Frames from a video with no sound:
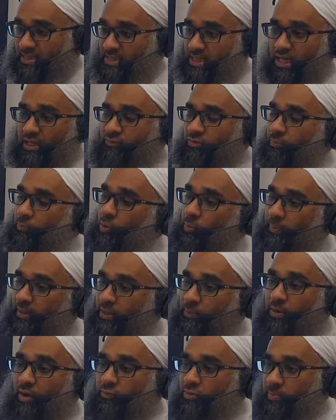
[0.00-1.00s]
sell it for more
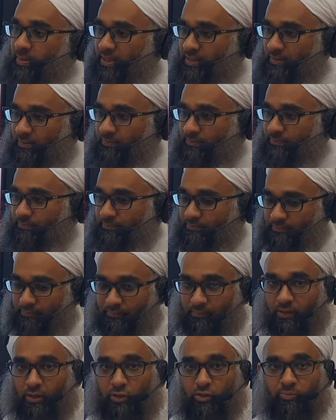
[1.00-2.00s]
money, what have you made?
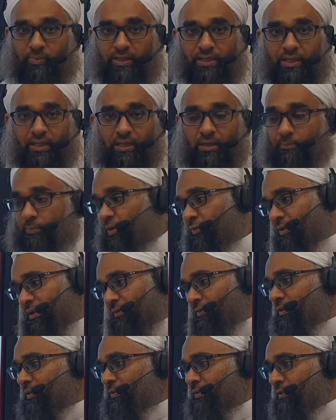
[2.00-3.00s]
You've made a profit,
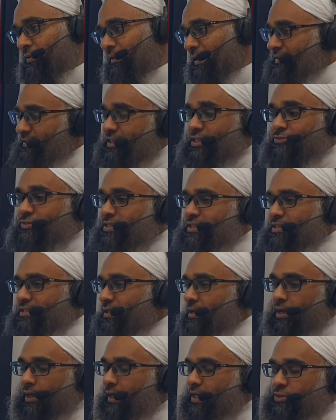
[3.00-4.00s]
haven't you? That's increase.
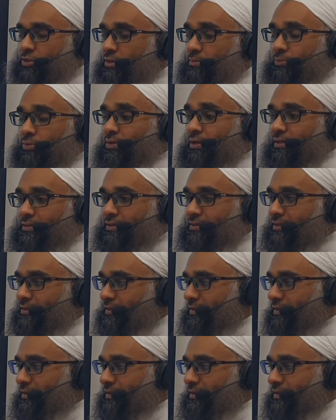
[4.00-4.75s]
That's not the murad.